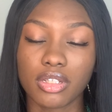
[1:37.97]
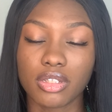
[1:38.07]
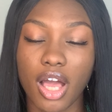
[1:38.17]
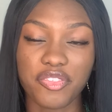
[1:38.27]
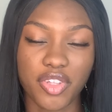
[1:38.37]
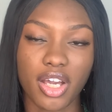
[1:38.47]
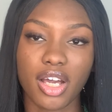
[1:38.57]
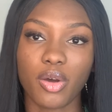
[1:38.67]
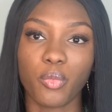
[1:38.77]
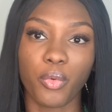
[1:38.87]

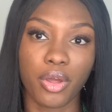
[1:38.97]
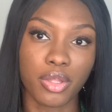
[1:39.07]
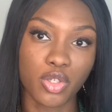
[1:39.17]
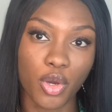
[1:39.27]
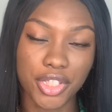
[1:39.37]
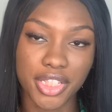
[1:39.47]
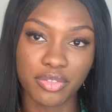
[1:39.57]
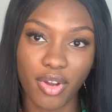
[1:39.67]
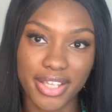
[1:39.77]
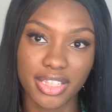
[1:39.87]
after talking
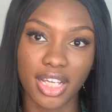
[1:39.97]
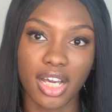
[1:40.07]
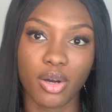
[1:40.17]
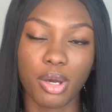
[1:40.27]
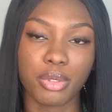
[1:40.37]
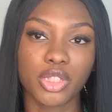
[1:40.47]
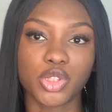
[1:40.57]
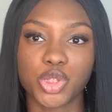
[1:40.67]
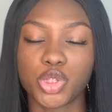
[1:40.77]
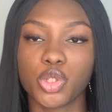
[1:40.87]
right now, I'm going to
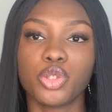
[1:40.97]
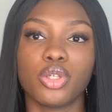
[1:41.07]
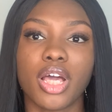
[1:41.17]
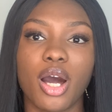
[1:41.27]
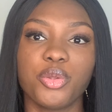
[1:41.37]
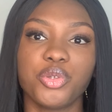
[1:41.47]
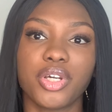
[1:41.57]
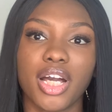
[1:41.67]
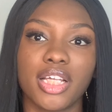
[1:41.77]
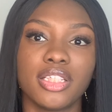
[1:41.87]
show you on how you
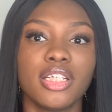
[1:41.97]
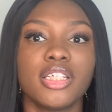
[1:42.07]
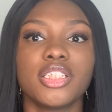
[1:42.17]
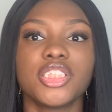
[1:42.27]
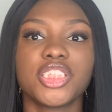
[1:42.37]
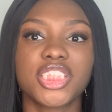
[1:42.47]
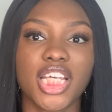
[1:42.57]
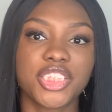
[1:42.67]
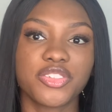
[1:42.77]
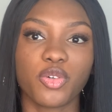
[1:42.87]
can
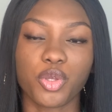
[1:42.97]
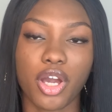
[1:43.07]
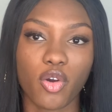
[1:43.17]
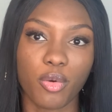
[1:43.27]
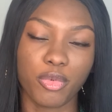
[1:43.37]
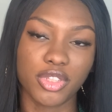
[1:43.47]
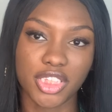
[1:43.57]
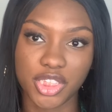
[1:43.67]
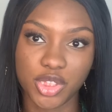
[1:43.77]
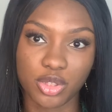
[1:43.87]
search for your
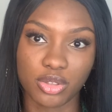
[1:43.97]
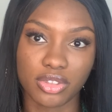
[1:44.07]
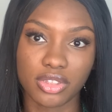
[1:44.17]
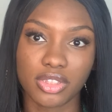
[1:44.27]
accommodations